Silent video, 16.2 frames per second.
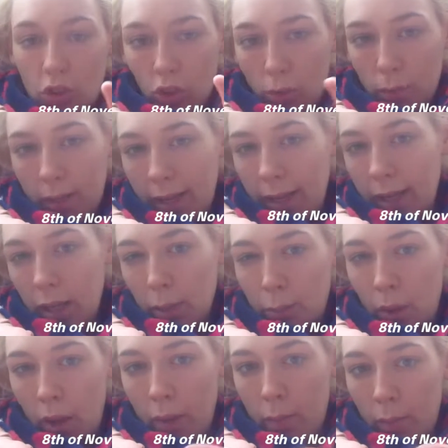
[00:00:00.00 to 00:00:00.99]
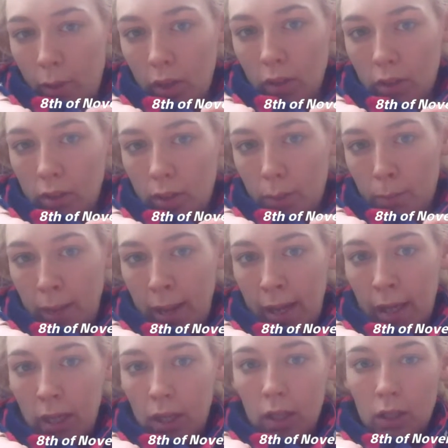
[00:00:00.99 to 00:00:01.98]
there's going to be a little Bible in
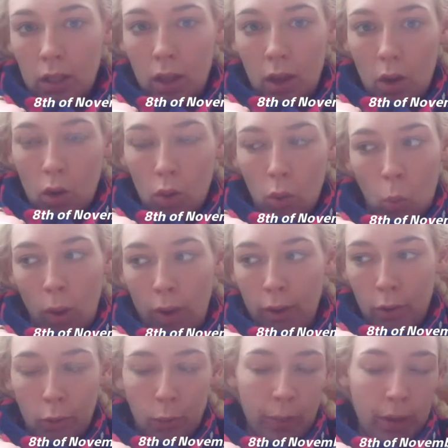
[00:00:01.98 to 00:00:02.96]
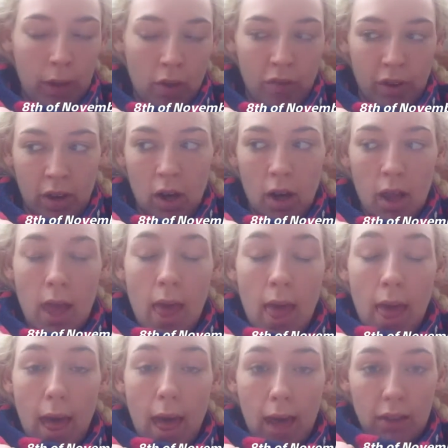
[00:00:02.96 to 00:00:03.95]
pink or white or whatever.
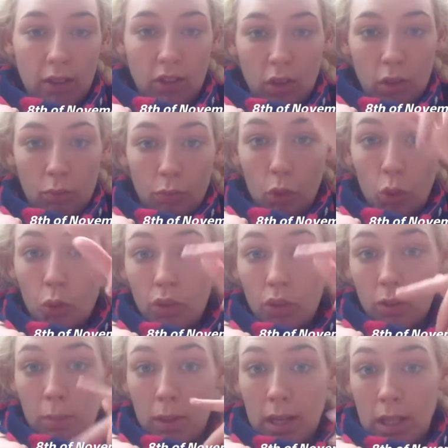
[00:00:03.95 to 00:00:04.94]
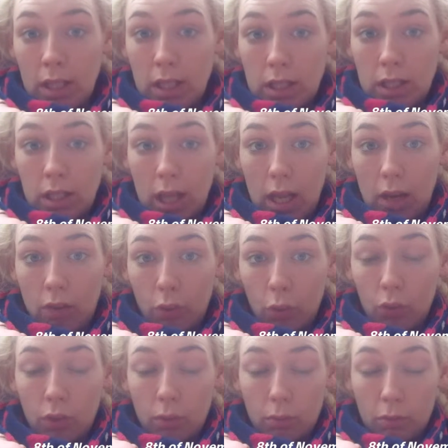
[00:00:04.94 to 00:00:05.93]
And some
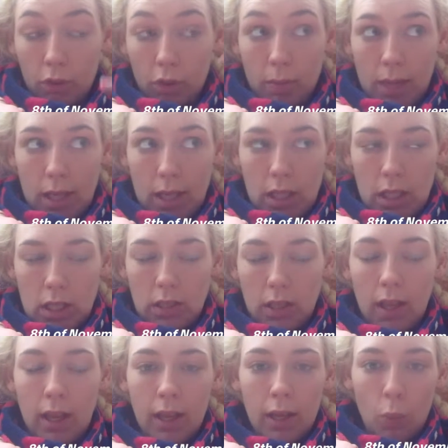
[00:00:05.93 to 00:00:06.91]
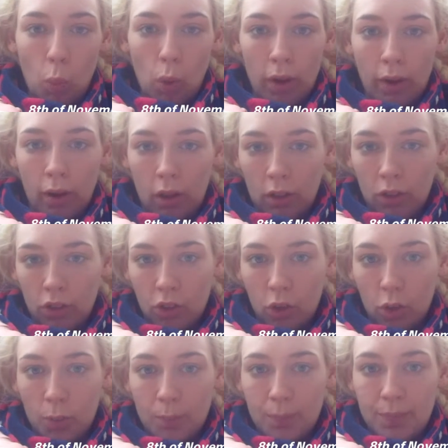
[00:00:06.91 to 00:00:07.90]
rosemary beads in white
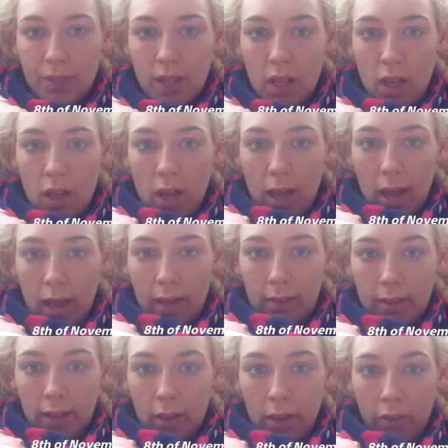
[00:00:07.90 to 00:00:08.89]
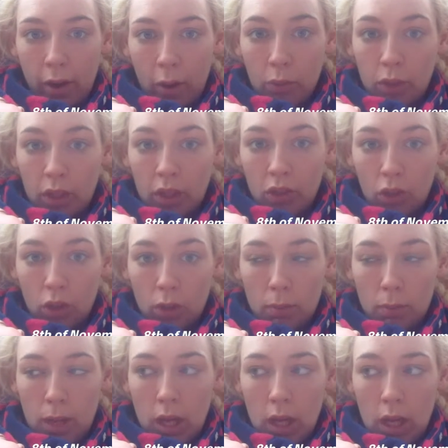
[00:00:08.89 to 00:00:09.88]
also. And then around it, it's going
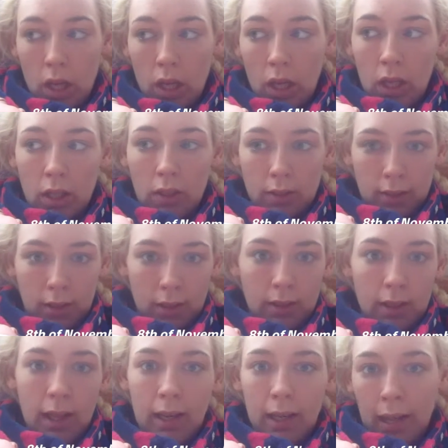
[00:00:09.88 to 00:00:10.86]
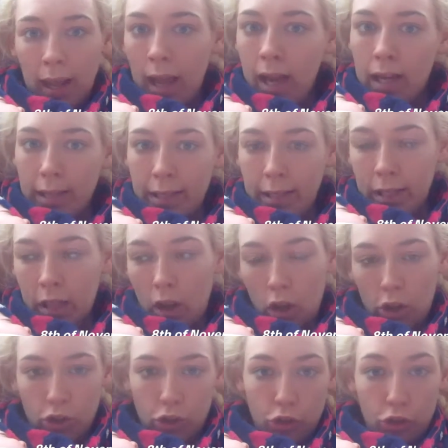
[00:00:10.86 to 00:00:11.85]
to be Santana Kathleen
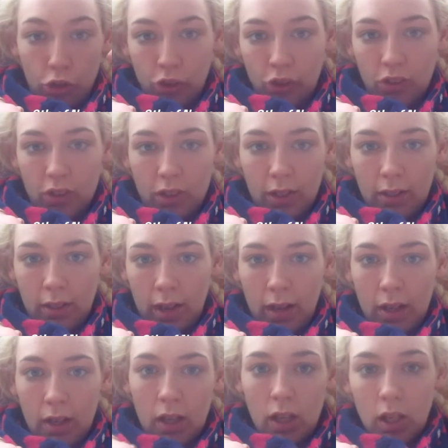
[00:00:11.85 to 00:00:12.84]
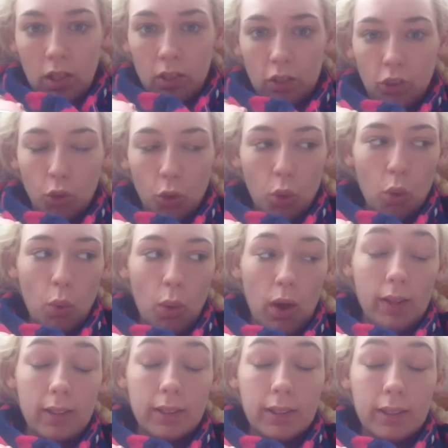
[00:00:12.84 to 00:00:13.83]
on your christening day. So
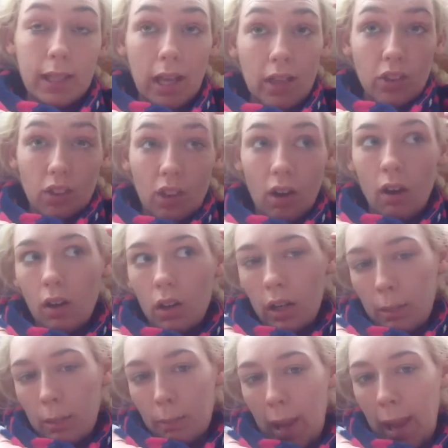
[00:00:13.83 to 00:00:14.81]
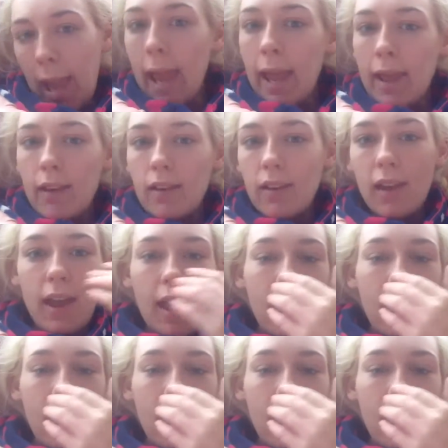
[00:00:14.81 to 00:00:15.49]
that's all in my head.